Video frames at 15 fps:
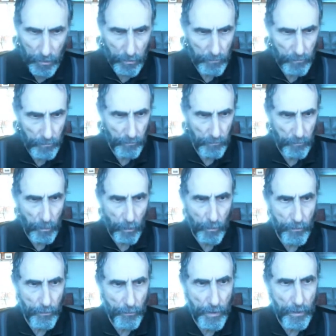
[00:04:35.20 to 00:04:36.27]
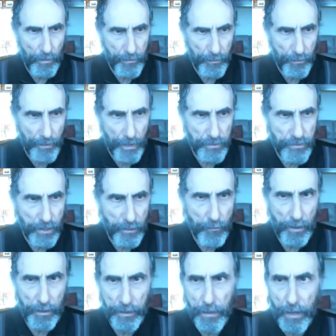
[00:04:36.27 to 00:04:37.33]
uh, got their uh, third essay
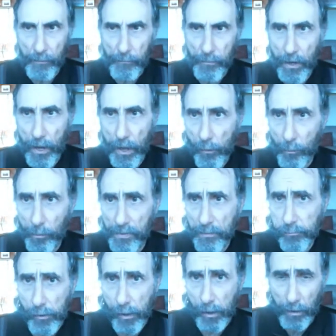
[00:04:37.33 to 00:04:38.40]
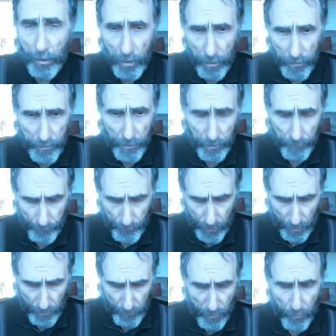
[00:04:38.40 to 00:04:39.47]
ready yet, but I'll open the plot, the
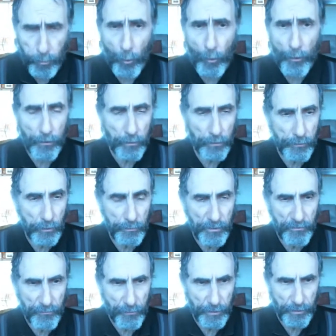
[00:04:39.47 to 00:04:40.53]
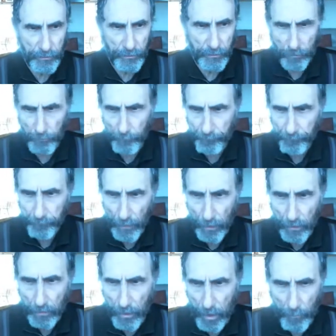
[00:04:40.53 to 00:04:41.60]
um, the portal, and you'll be free to
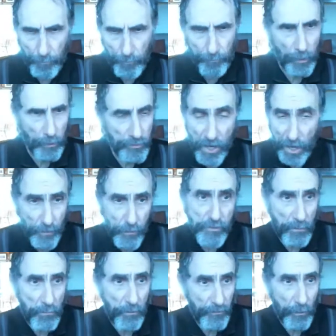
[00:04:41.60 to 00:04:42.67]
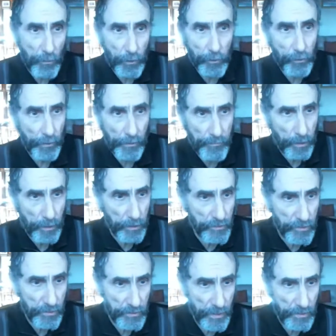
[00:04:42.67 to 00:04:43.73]
upload. So I know some of you are early
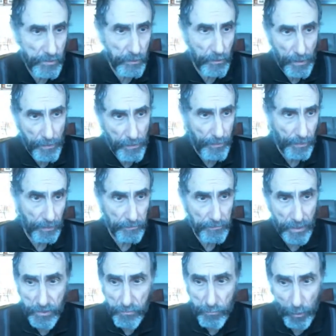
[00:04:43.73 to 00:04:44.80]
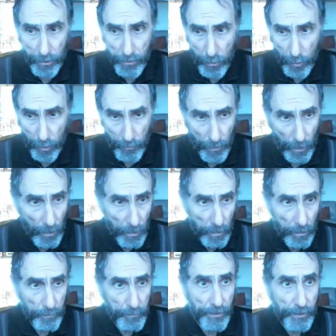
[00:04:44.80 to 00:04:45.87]
birds, and that's a great thing. It makes my job
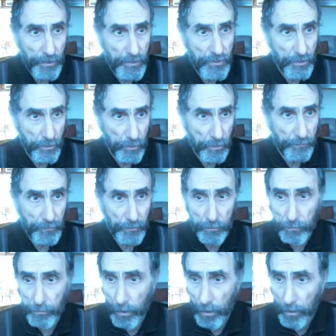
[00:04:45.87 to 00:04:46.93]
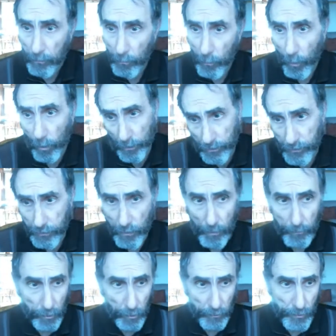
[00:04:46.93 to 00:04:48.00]
a bit easier if you want
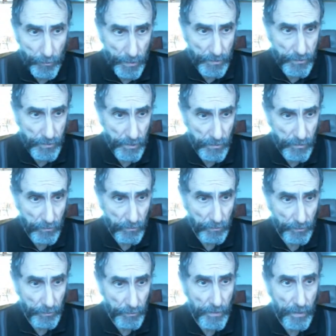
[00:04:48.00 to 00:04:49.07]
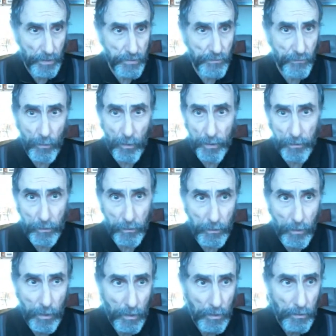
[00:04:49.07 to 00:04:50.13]
to upload your essays earlier. That's fine.
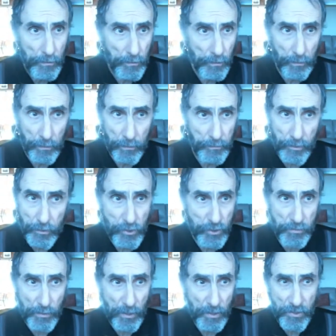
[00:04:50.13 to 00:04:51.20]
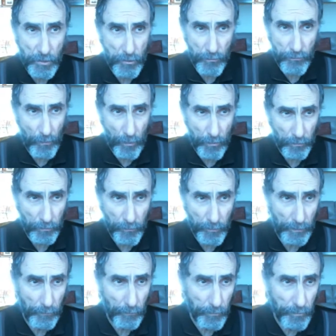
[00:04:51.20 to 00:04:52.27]
All uh, it just means that your final
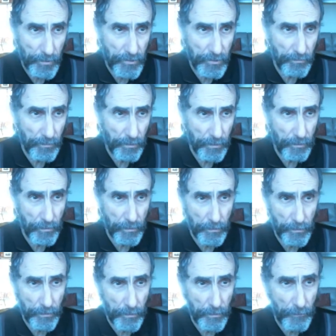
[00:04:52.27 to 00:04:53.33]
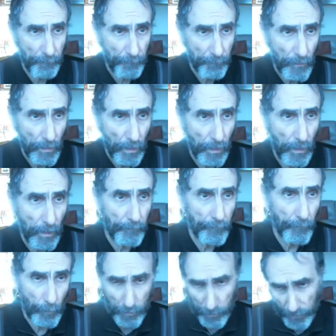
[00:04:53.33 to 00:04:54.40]
grade will be submitted earlier,
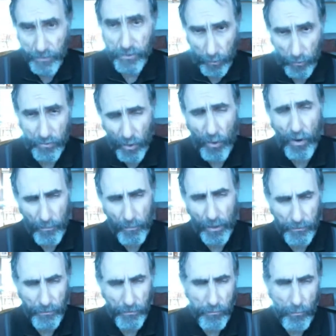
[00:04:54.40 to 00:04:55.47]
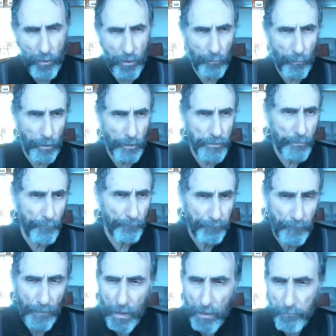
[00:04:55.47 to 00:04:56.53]
um, or at least on time. I do them all at once.
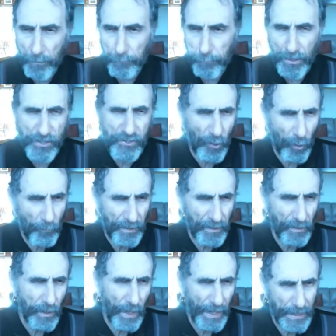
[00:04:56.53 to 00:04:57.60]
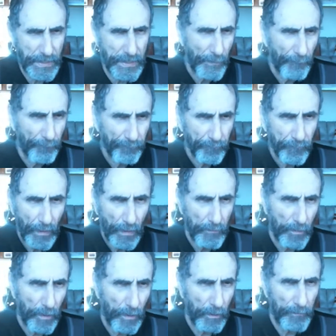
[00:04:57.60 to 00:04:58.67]
But please don't be late.
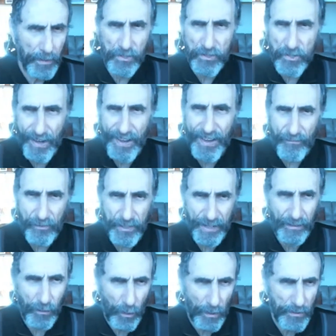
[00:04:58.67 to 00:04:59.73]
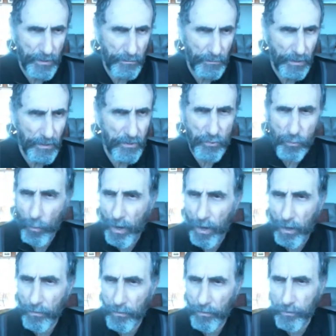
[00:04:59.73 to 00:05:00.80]
Uh, because I have a deadline to meet as
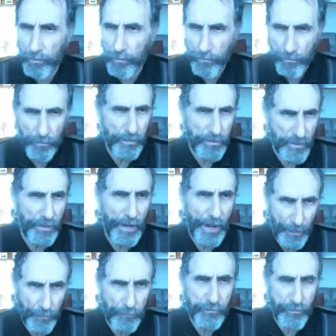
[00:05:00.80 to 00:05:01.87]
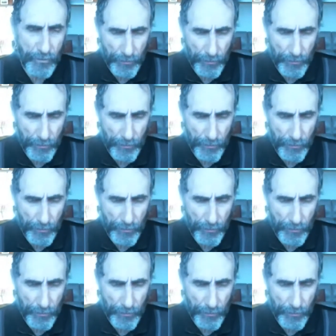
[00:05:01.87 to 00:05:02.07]
well. There, there is an end of